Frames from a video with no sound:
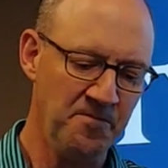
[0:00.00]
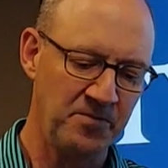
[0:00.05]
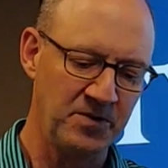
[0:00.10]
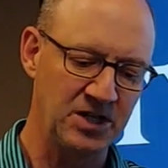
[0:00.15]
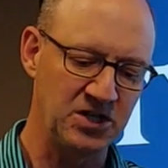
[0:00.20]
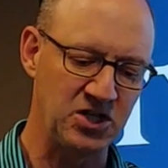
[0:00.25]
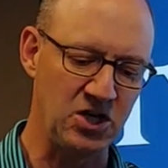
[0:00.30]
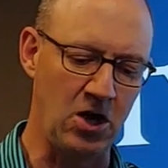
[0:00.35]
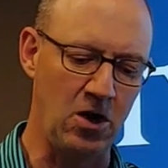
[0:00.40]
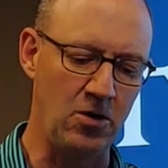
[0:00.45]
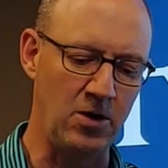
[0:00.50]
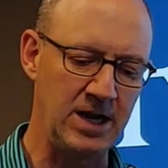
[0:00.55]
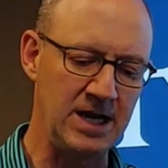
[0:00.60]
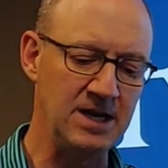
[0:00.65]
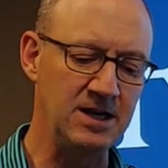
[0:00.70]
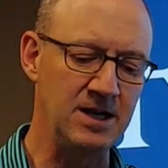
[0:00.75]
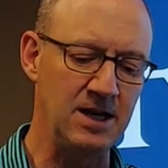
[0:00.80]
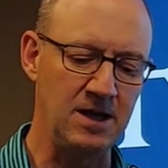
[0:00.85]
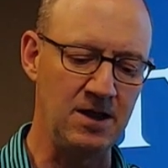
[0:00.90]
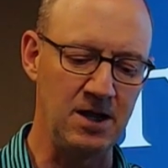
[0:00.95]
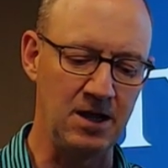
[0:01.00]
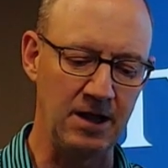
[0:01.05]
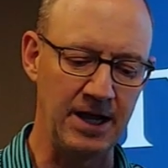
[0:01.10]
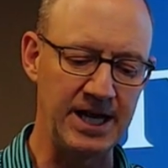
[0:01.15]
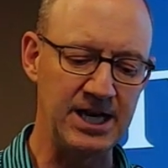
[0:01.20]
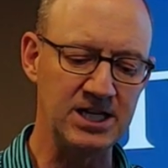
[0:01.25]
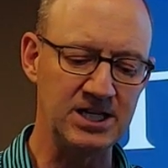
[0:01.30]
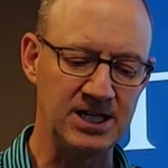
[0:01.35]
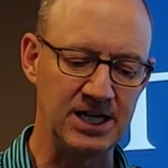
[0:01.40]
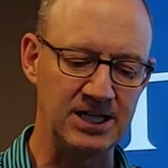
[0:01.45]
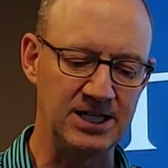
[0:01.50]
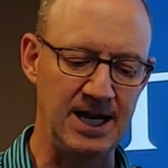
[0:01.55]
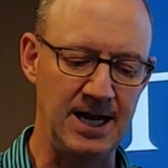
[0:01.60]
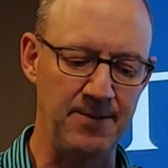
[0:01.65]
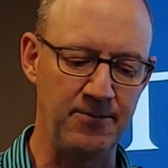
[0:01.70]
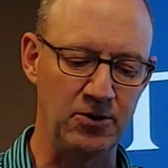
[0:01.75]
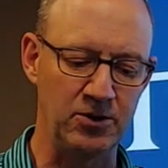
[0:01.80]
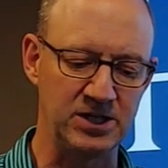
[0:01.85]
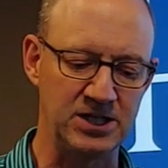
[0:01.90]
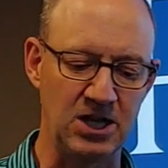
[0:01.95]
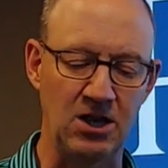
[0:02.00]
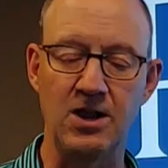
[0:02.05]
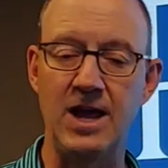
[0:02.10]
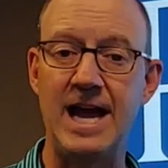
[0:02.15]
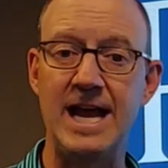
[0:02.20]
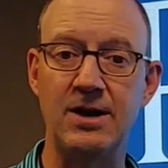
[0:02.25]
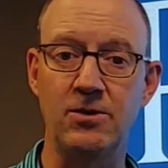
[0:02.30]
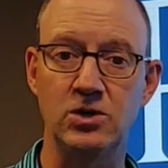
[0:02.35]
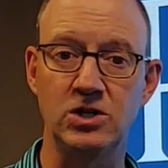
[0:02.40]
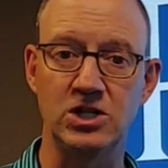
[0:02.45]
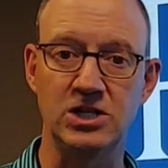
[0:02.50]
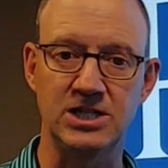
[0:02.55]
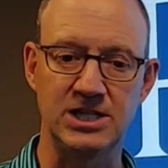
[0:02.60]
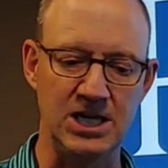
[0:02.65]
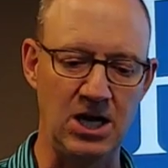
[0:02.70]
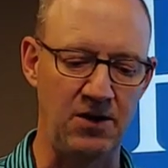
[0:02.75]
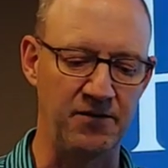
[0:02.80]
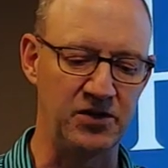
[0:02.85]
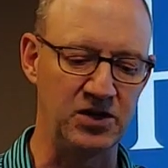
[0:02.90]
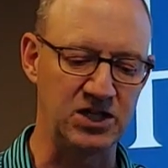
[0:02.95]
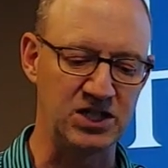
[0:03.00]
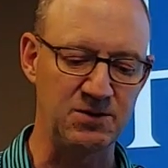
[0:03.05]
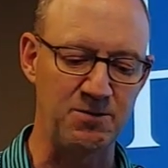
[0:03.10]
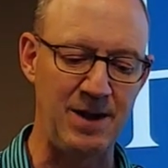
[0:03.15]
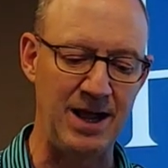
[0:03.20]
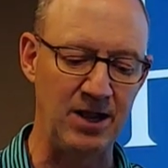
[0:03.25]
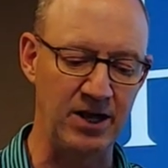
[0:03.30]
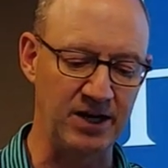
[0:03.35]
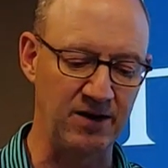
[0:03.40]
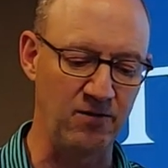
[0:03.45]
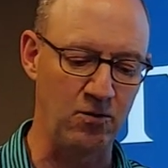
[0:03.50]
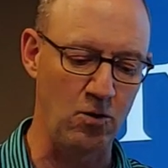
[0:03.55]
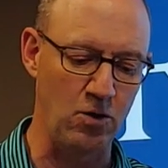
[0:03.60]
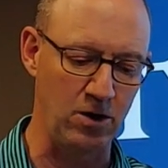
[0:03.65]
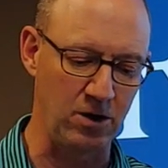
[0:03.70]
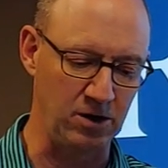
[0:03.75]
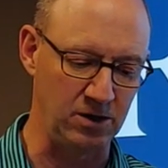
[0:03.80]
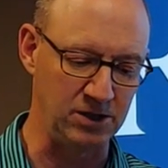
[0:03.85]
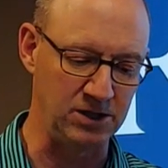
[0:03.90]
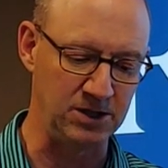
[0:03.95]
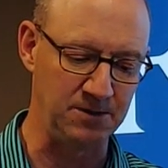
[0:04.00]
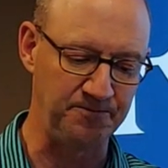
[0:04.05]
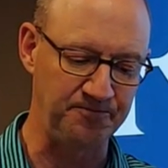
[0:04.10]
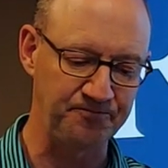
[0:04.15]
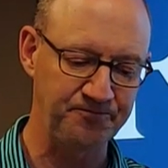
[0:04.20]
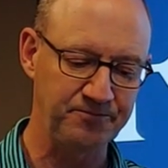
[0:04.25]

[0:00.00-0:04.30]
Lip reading: So in the latest example is the language itself, the spelling of words.